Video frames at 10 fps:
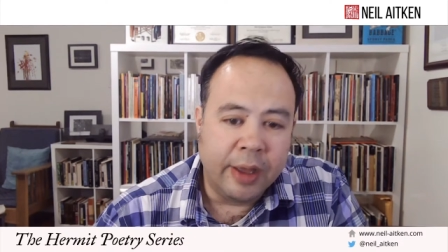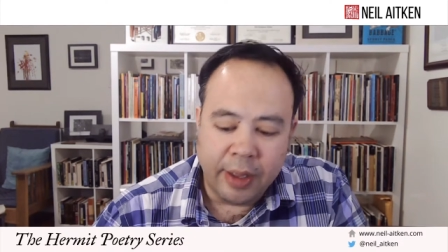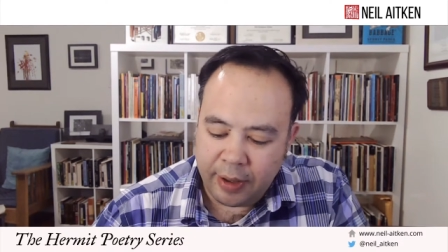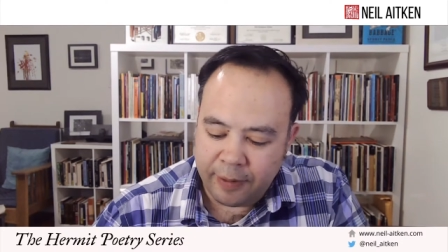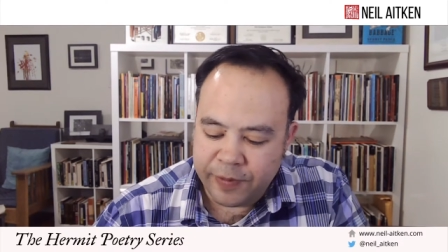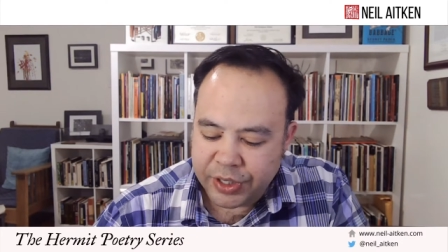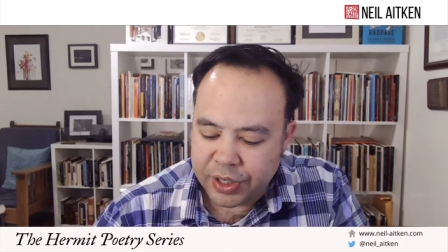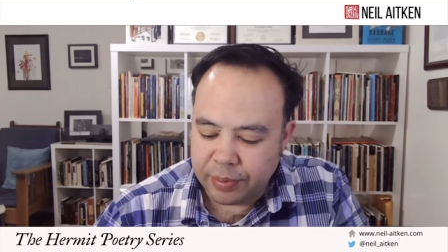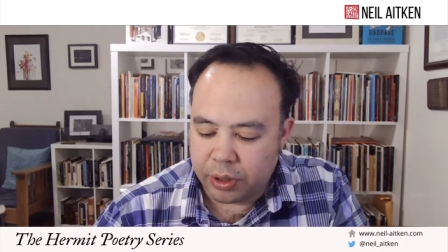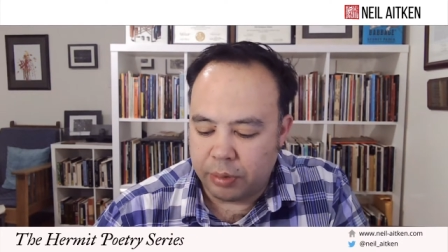
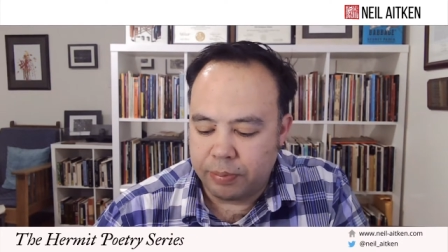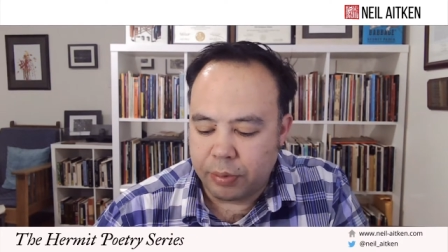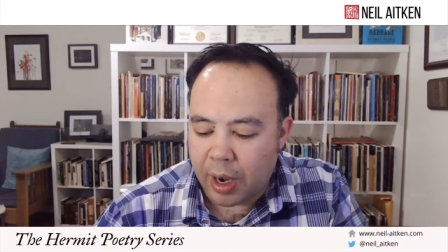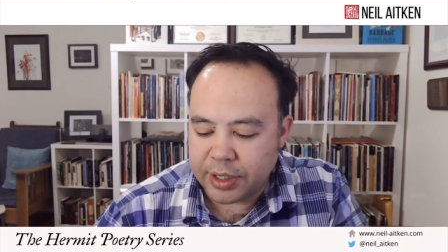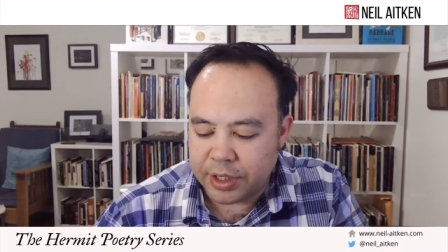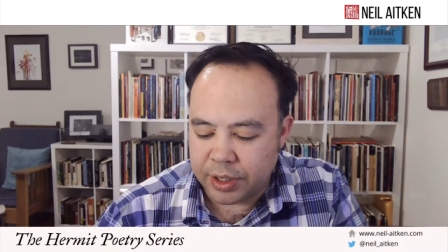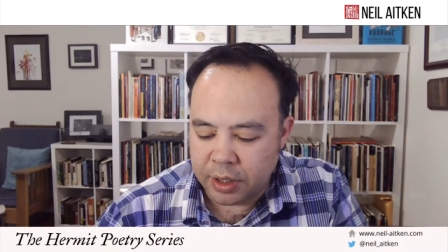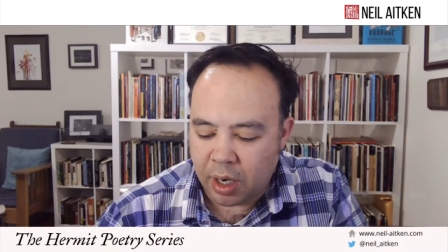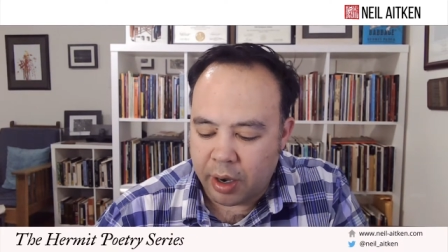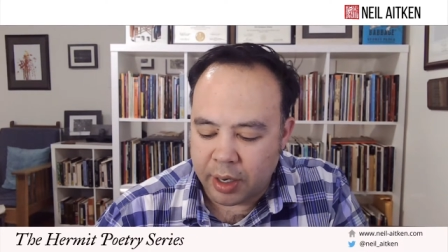invisible brought to
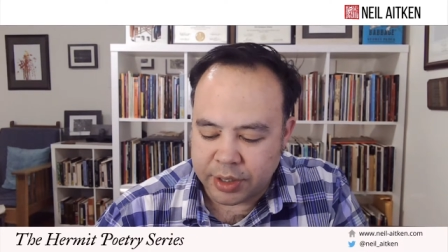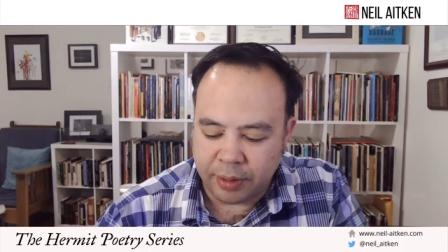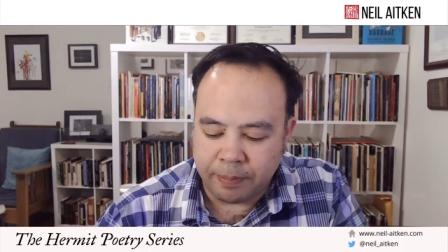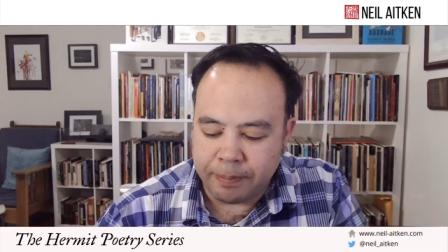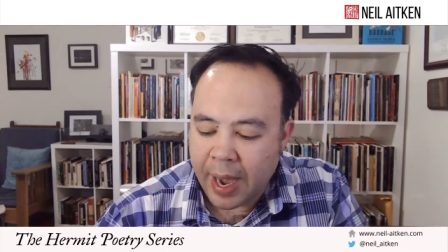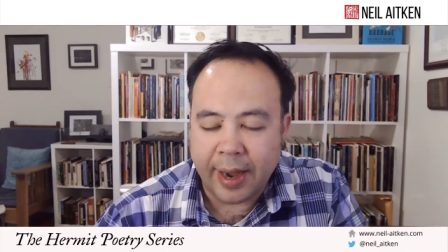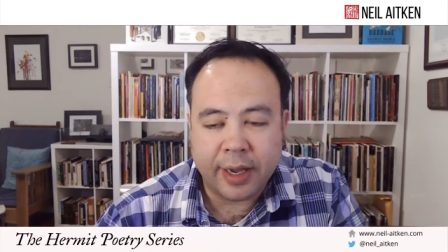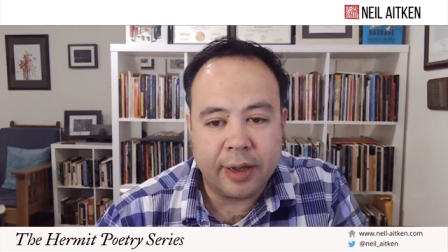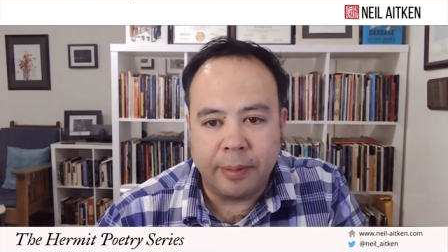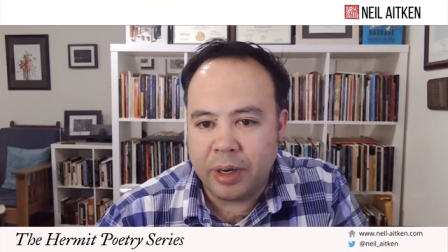naught and
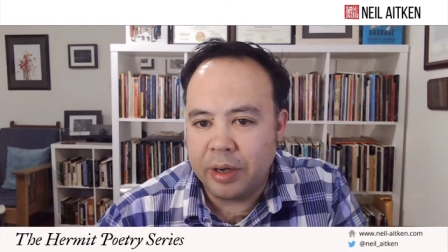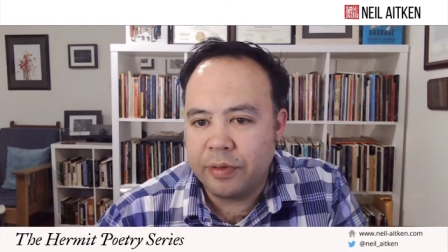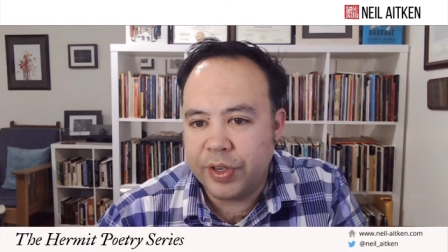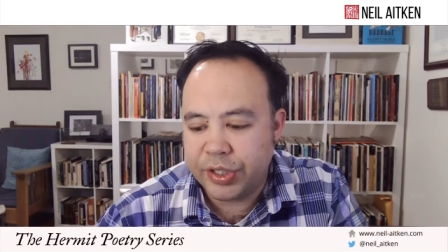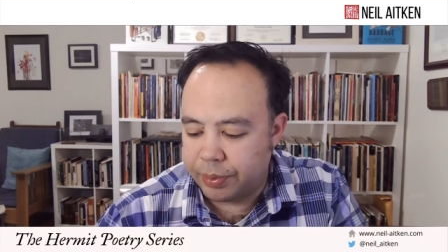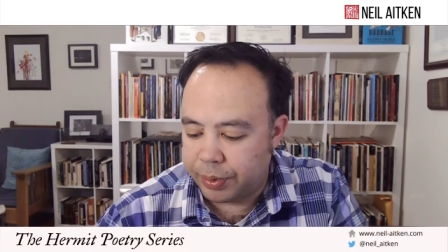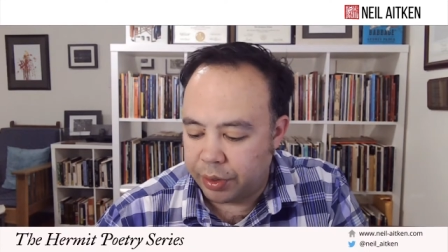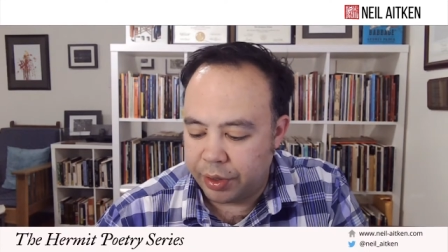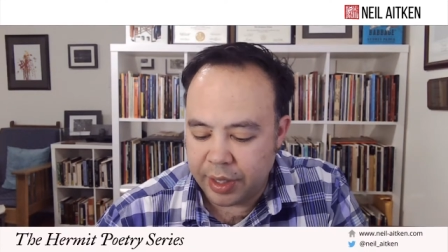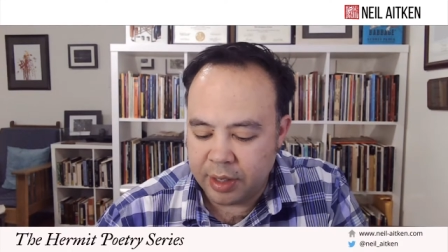back among visible
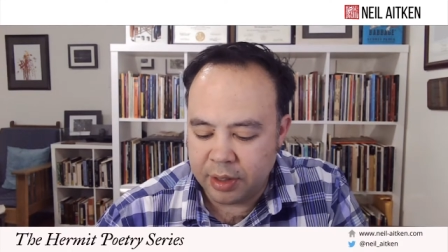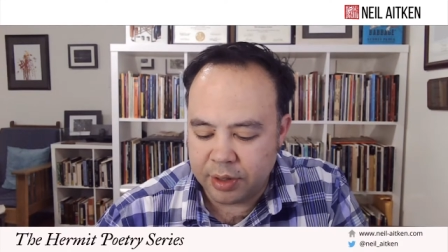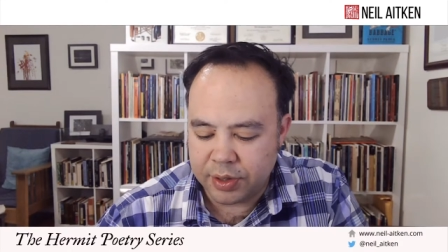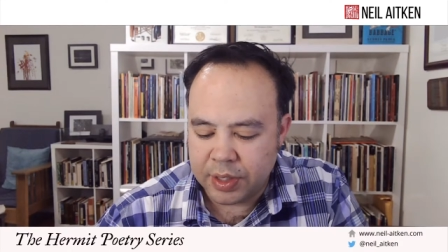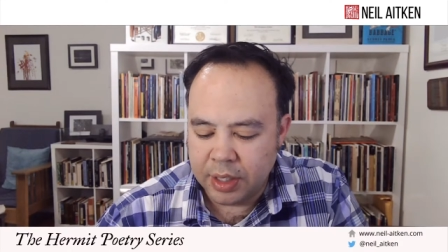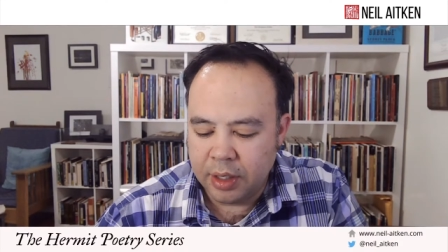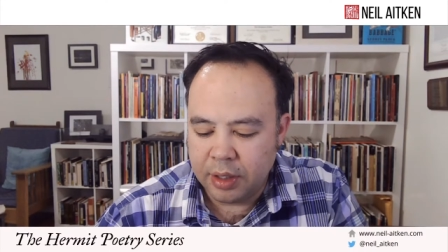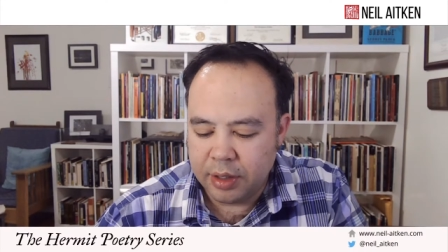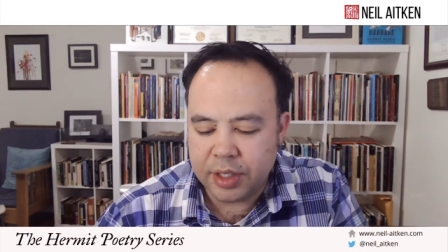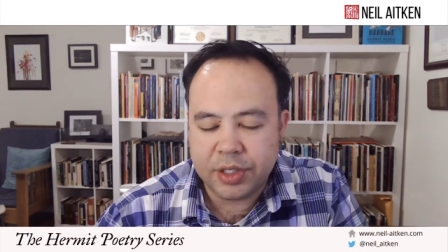things.
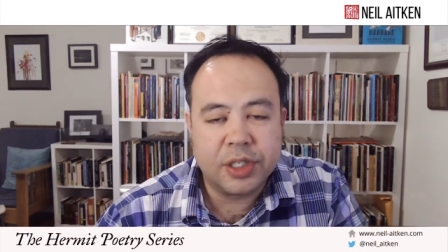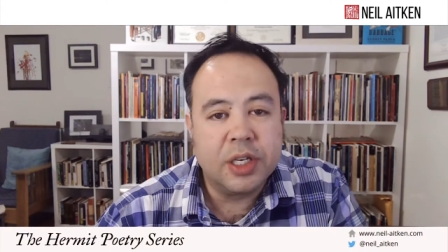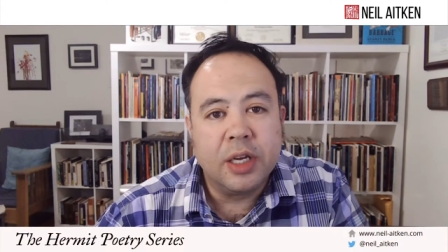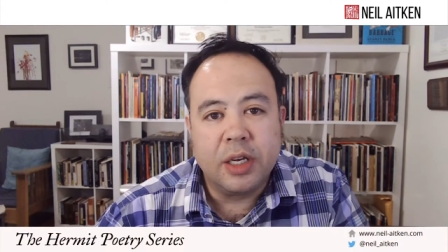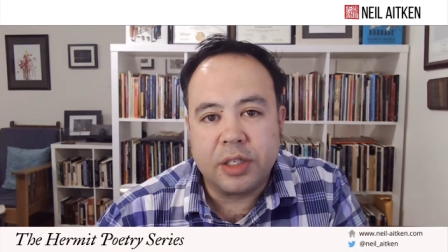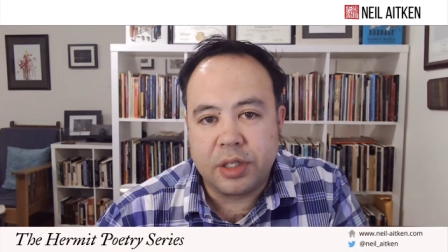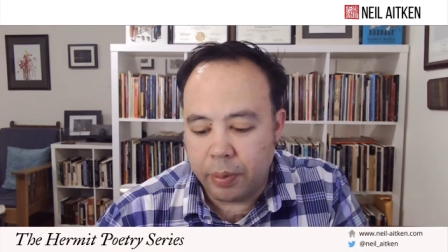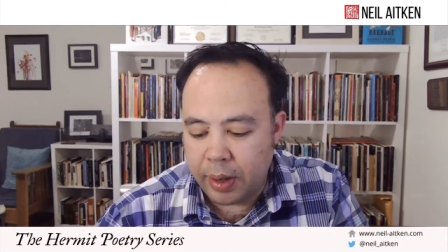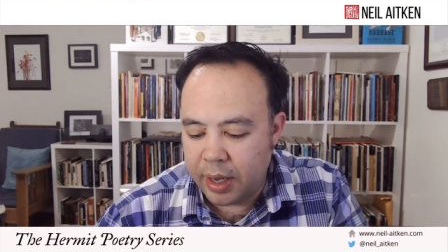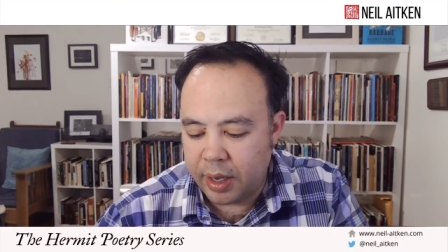This is the
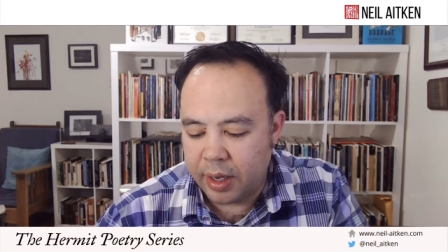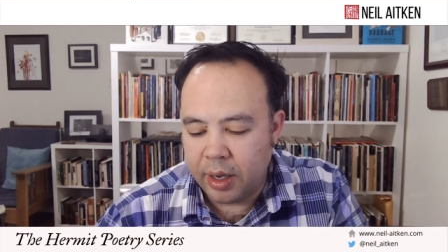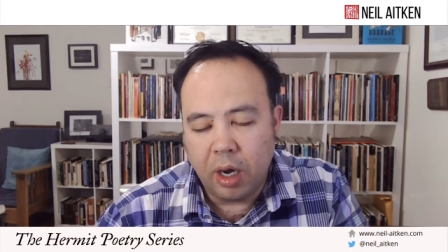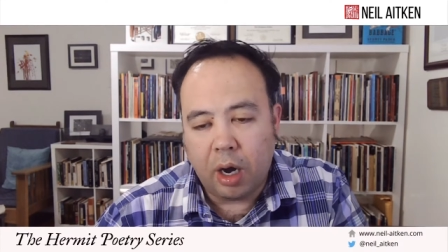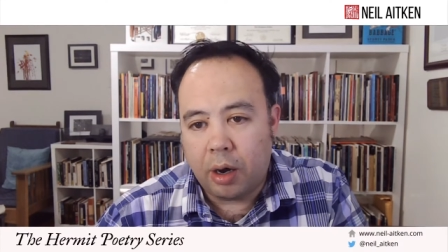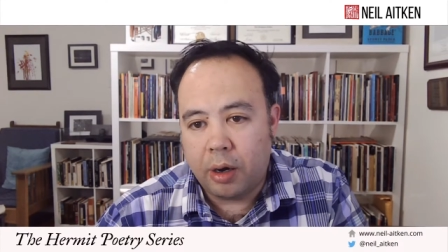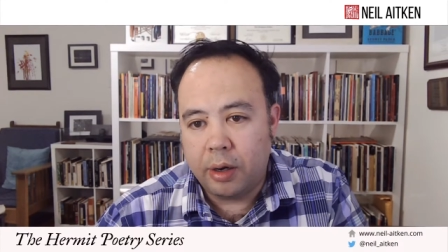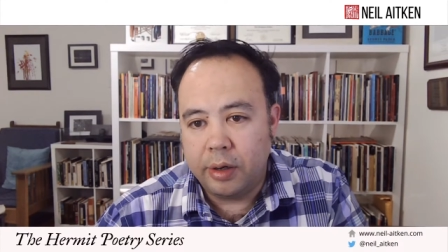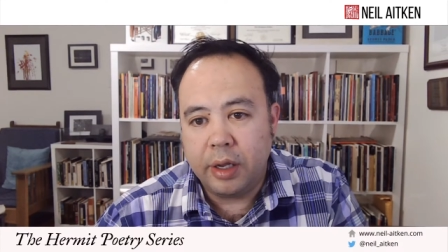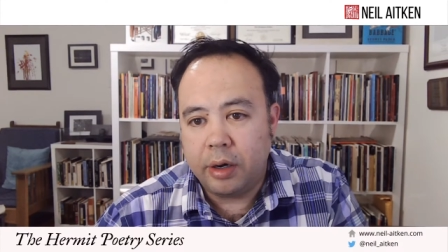way
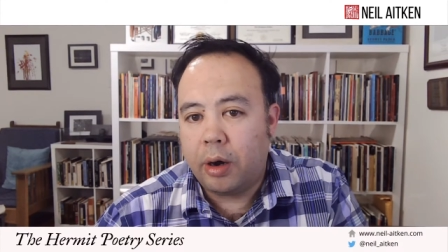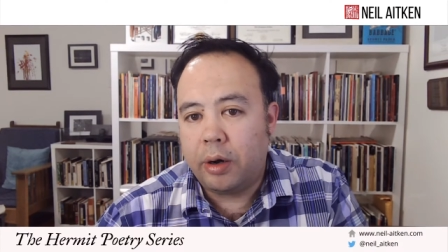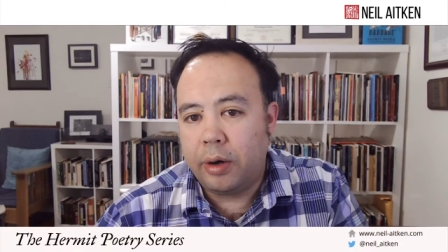all it all